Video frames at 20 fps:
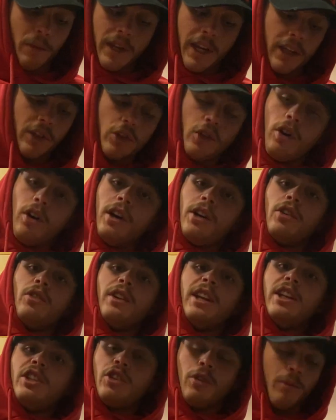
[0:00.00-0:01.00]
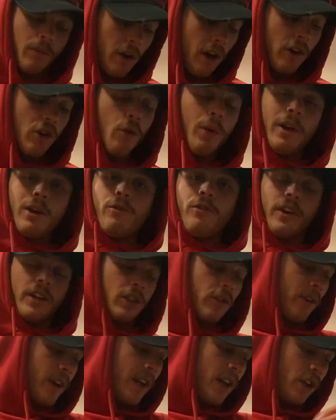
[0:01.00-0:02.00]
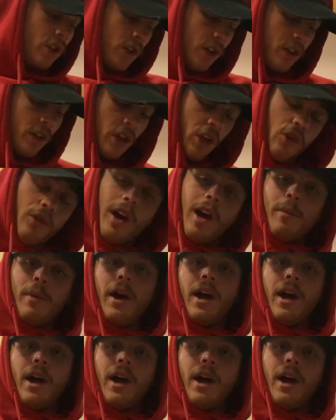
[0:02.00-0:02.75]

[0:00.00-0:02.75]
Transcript: getting tired, I need a quick fix of energy, I can grab a